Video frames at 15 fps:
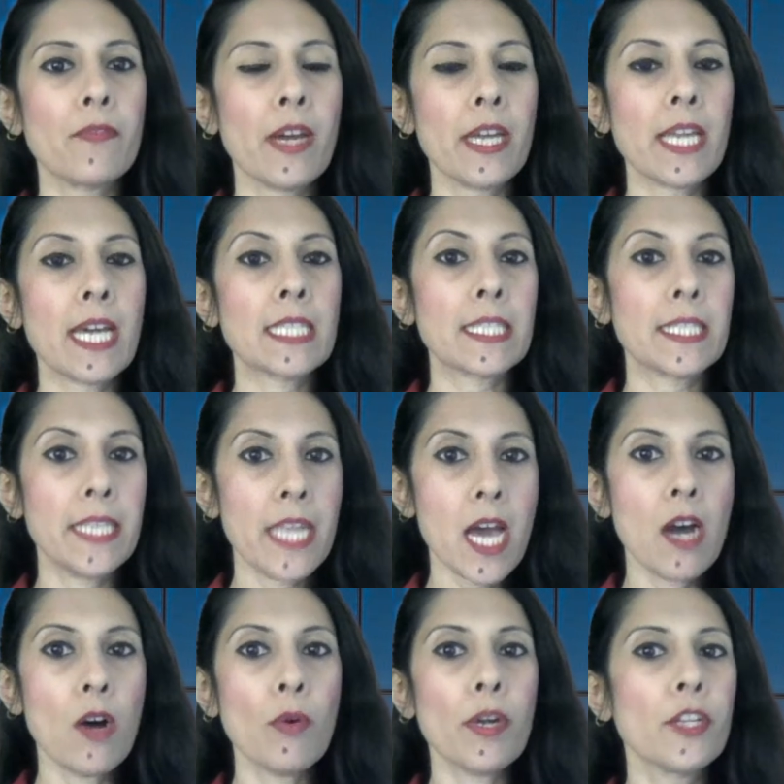finance
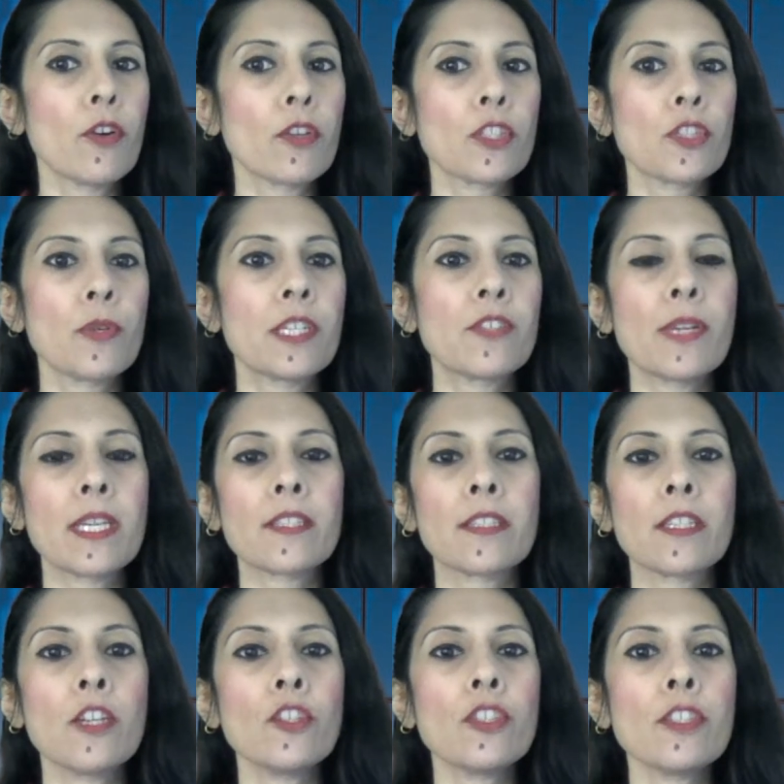now in order to address
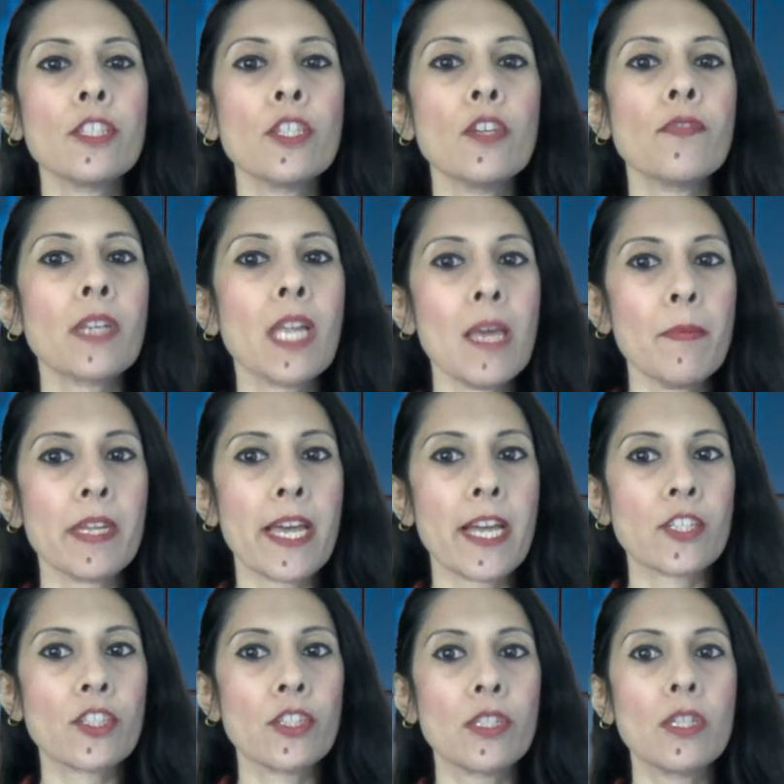the urgency of climate
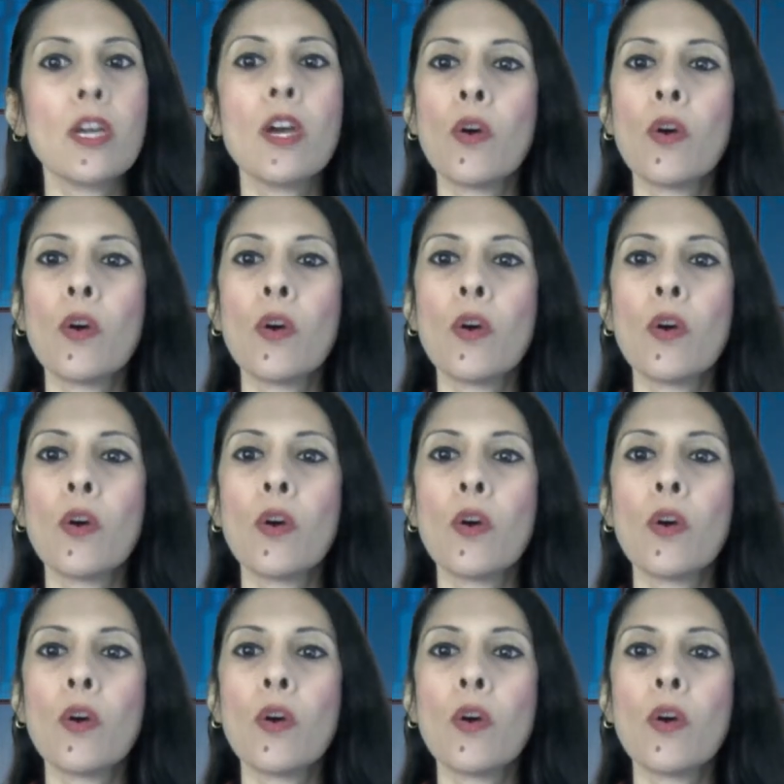action,